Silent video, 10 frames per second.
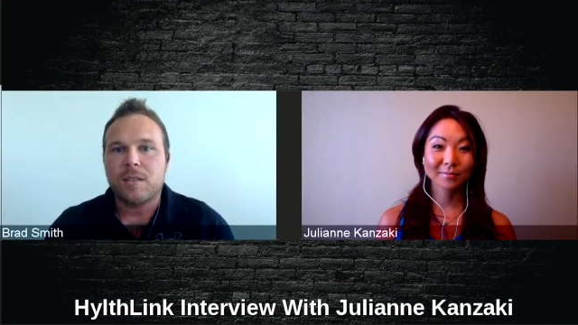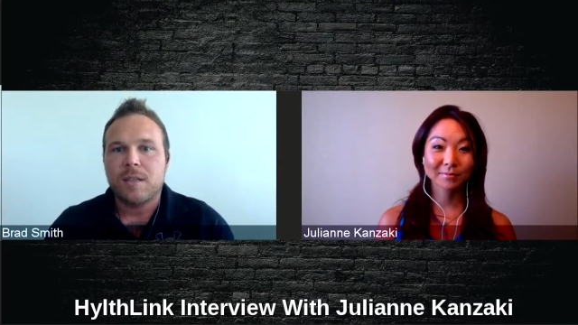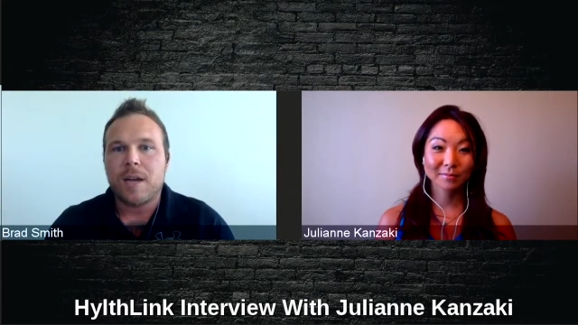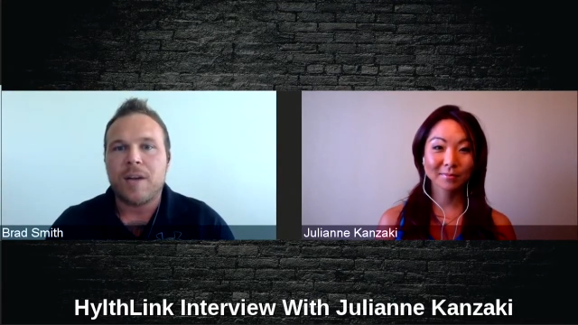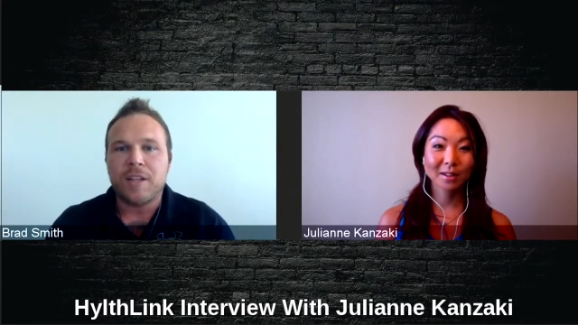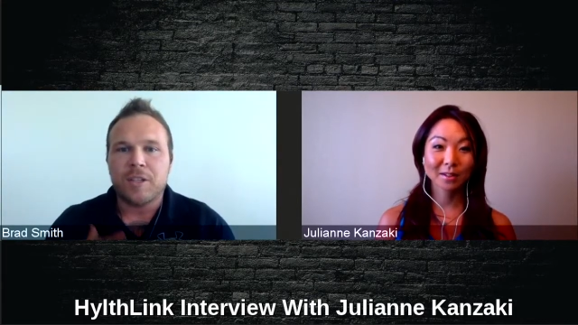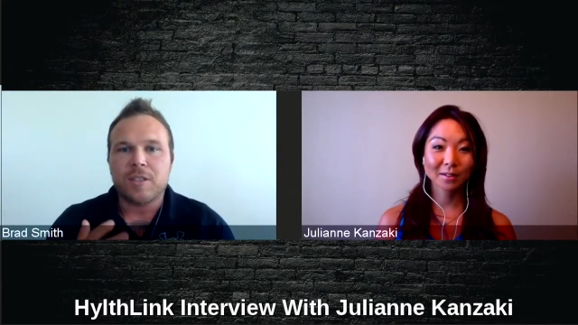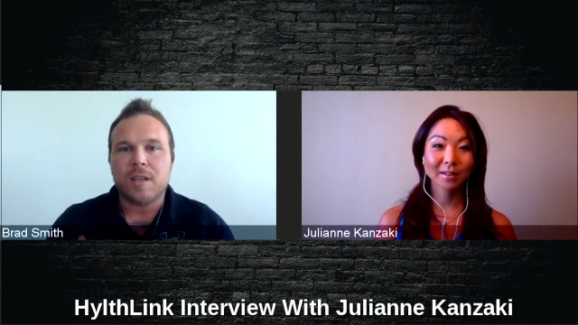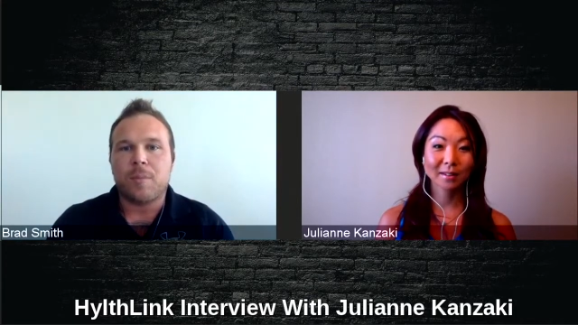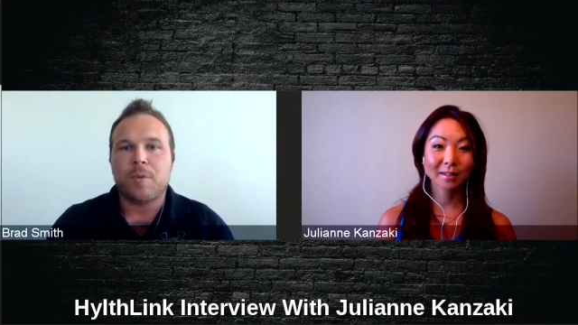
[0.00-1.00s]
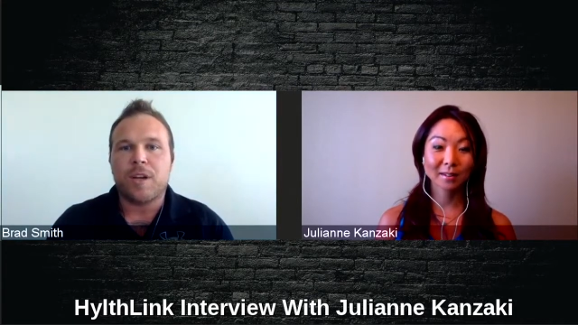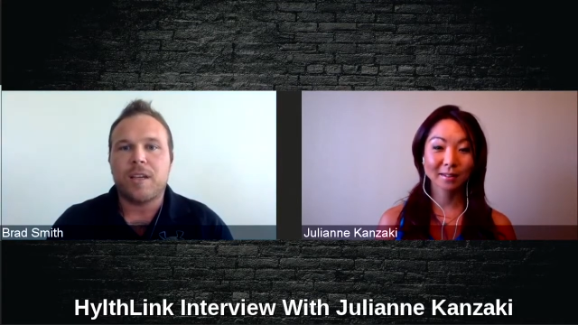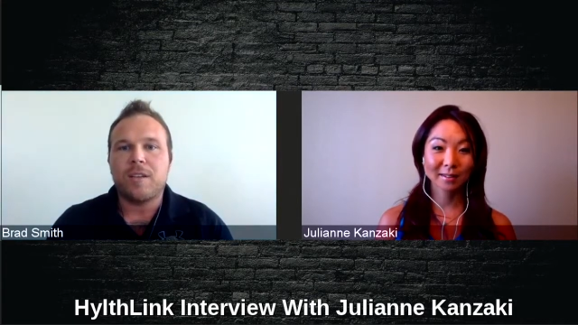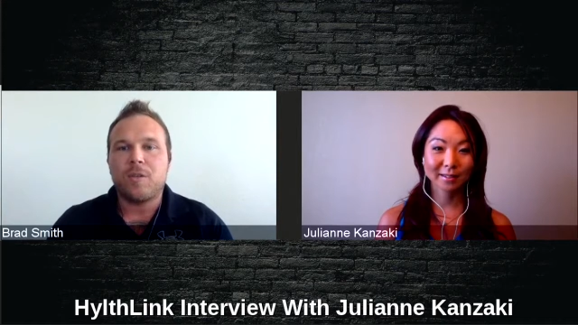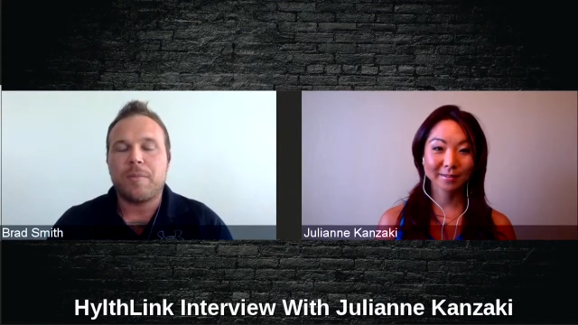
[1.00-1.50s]
Speaker 1: Now, in your summary,
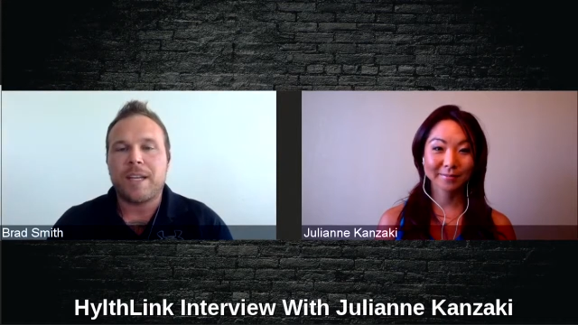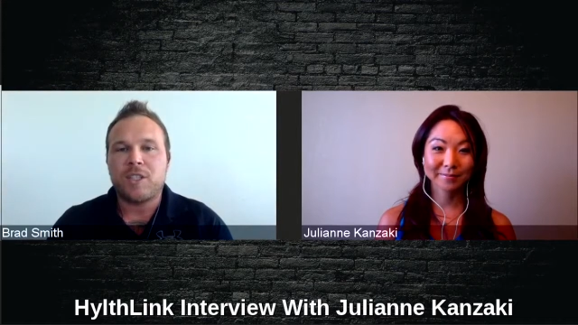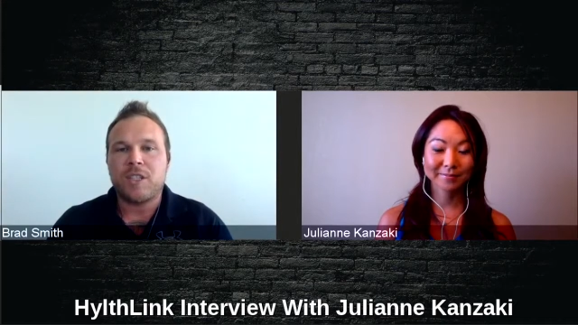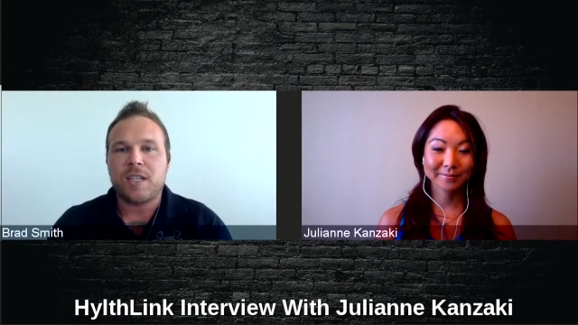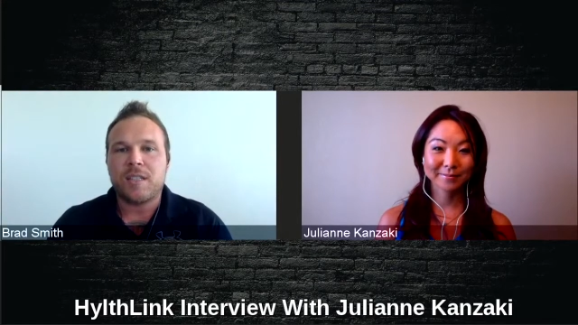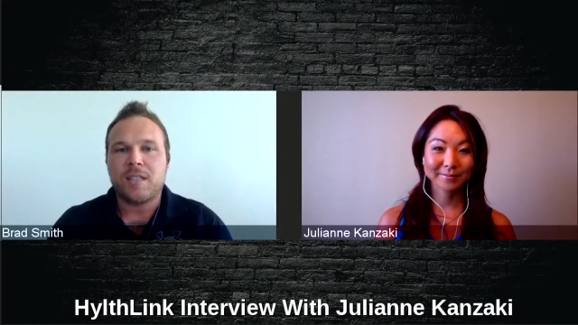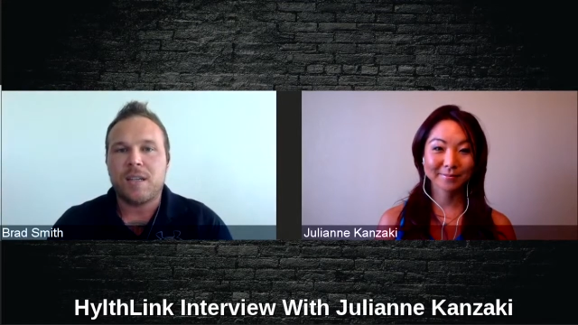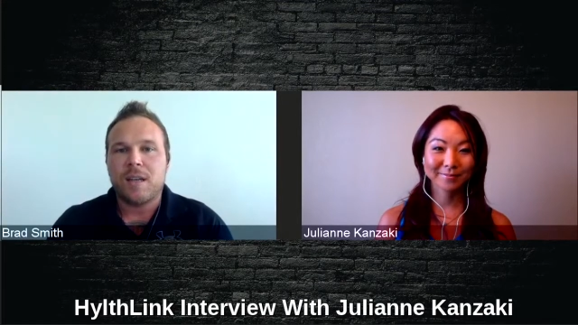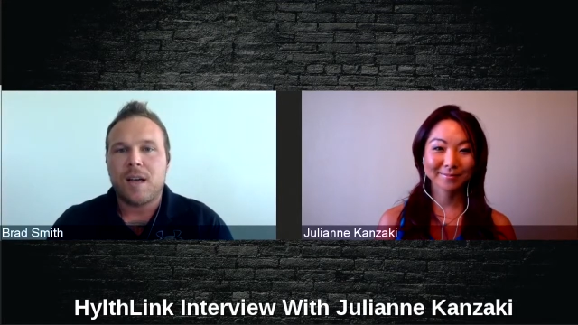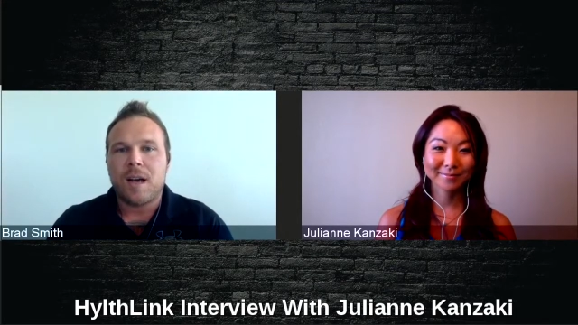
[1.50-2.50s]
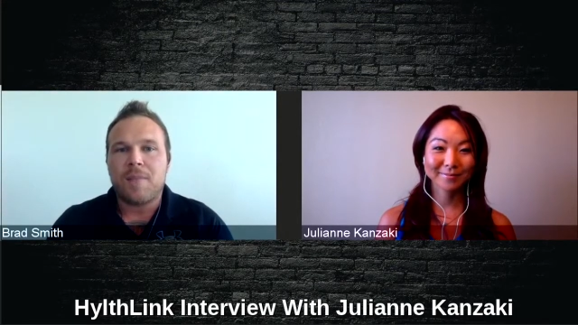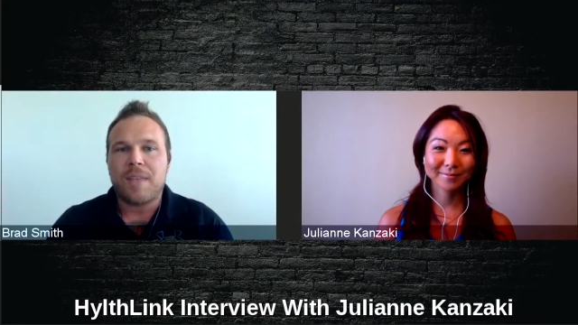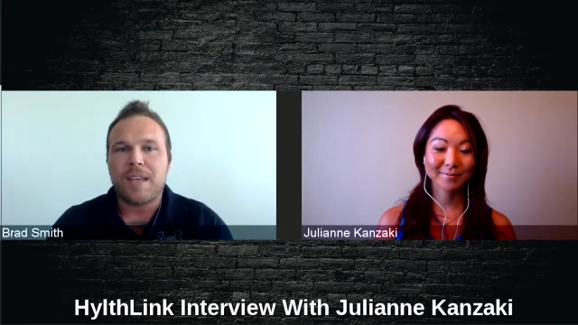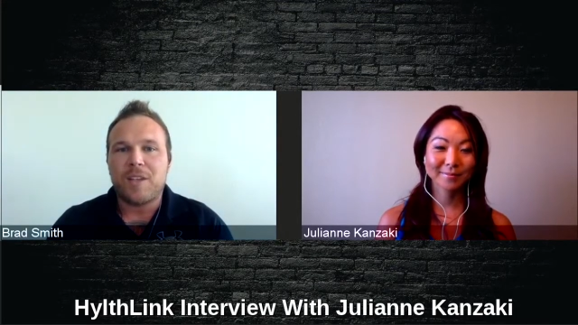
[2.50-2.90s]
you mentioned um, that